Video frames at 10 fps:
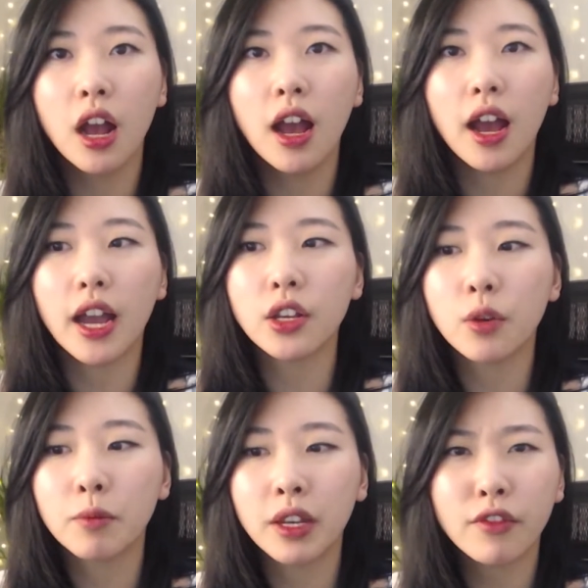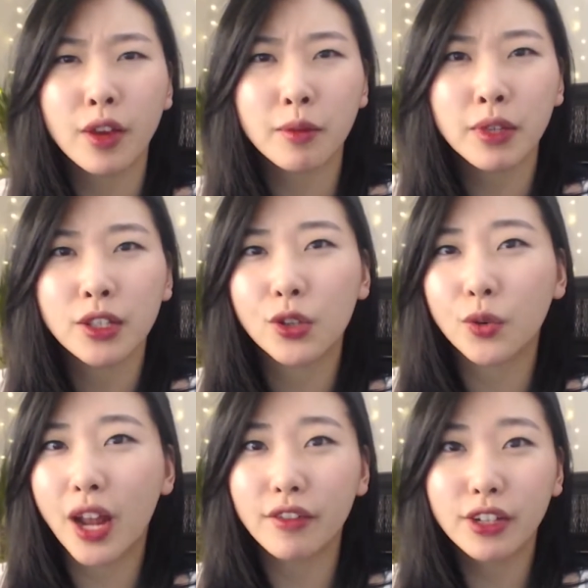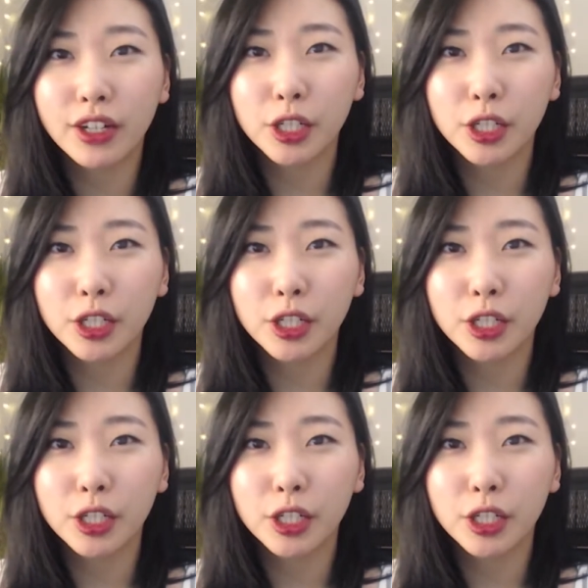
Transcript: I know many families don't have a tongue